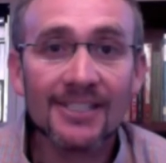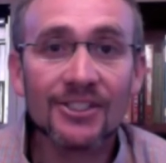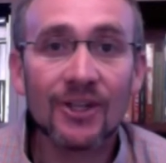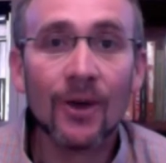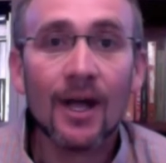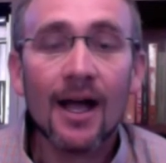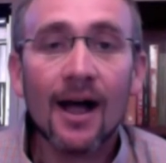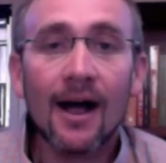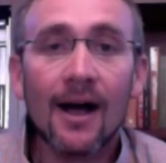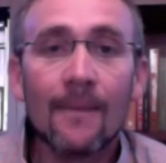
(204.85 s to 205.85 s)
So
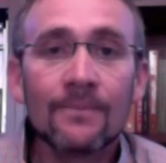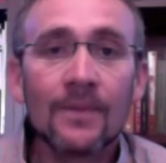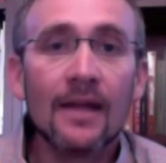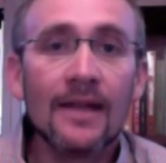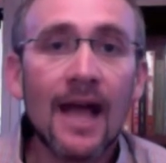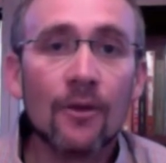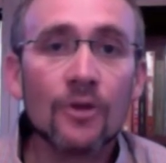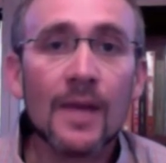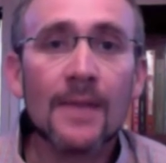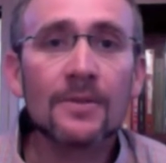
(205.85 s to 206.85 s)
um, now those
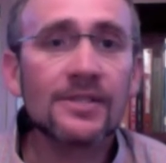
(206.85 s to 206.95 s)
papers